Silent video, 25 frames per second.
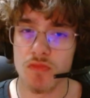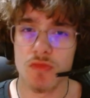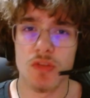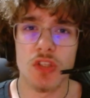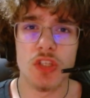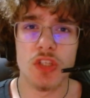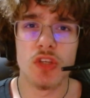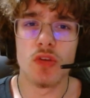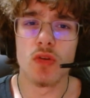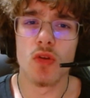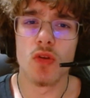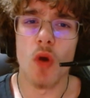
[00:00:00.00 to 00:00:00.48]

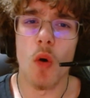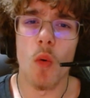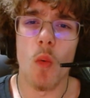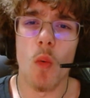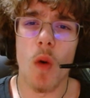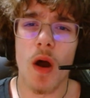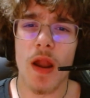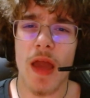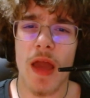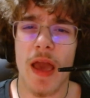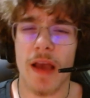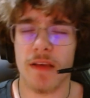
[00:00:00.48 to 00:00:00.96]
you don't
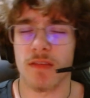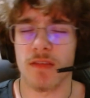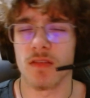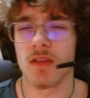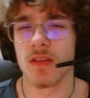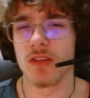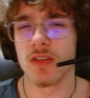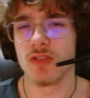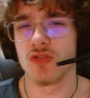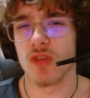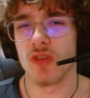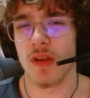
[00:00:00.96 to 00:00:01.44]
want to
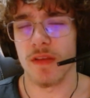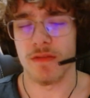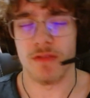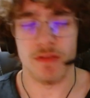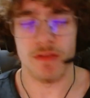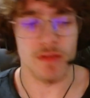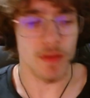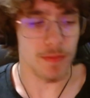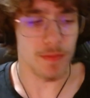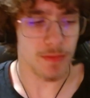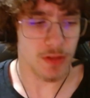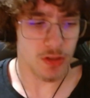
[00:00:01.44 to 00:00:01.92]
accidentally transfer
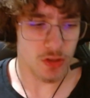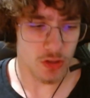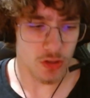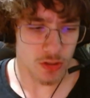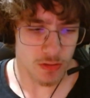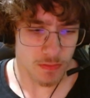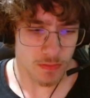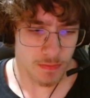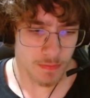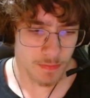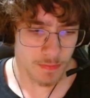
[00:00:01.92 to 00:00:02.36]
something good.